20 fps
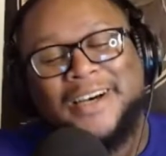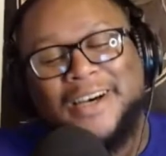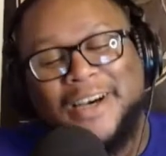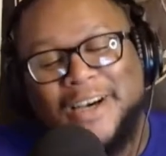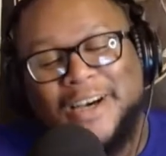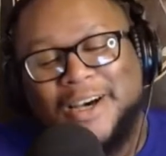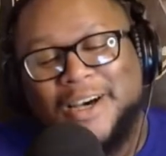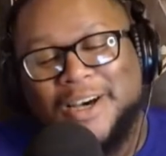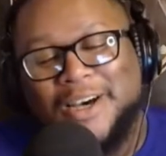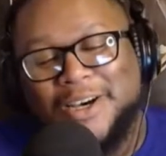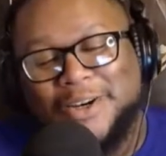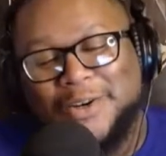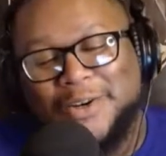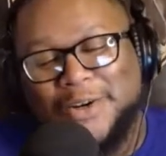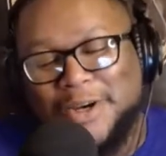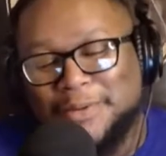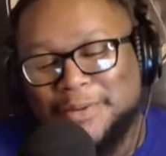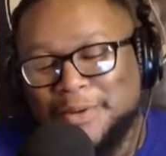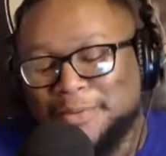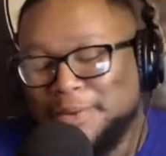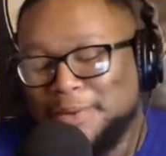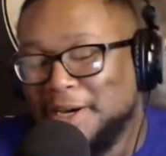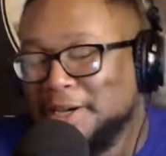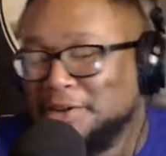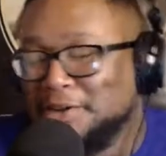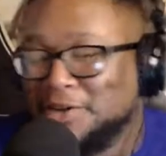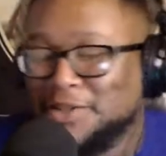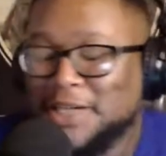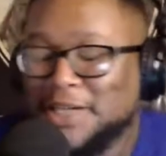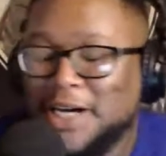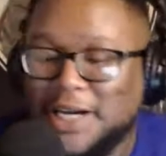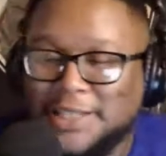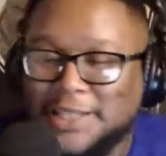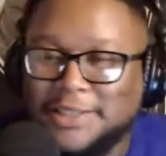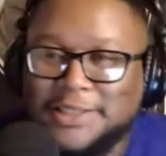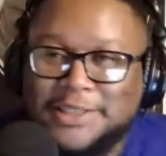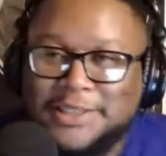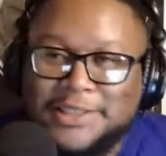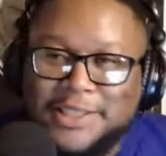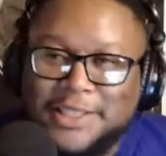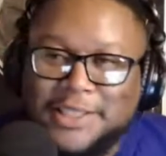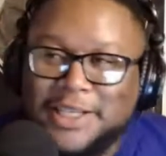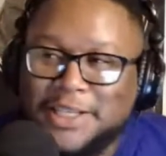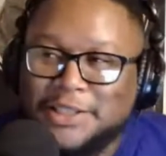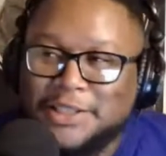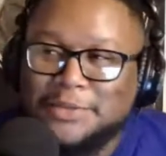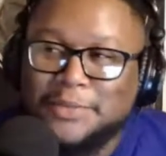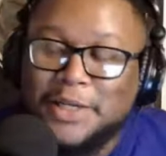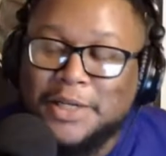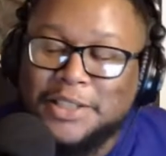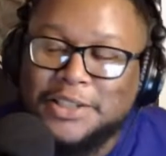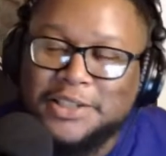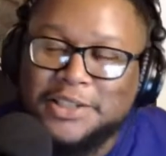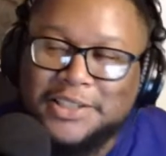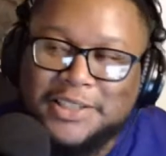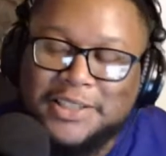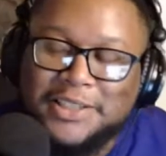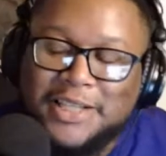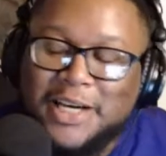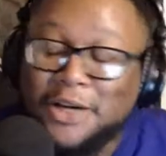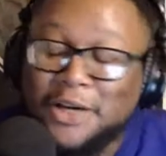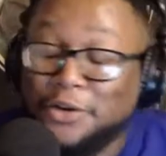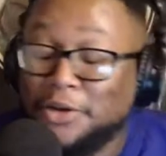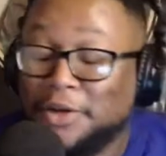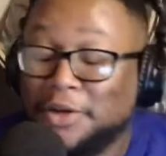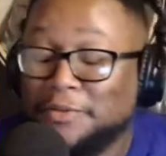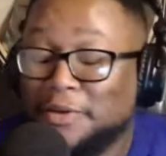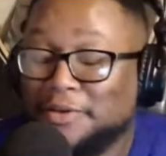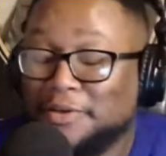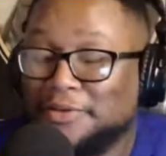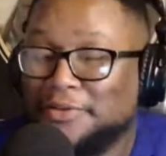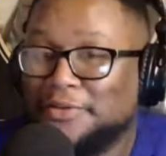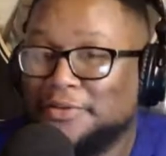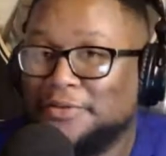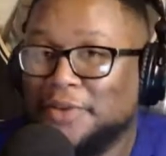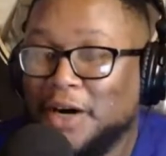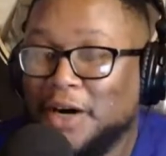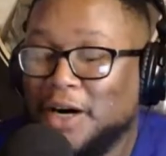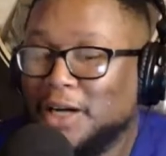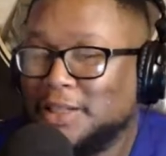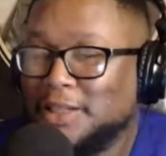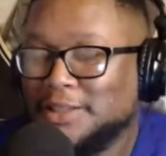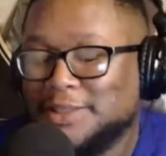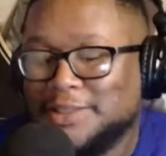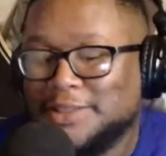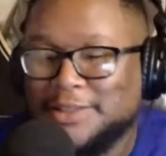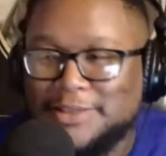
oh, I've been buying all kind of shit, hedging my shit. I don't give a fuck.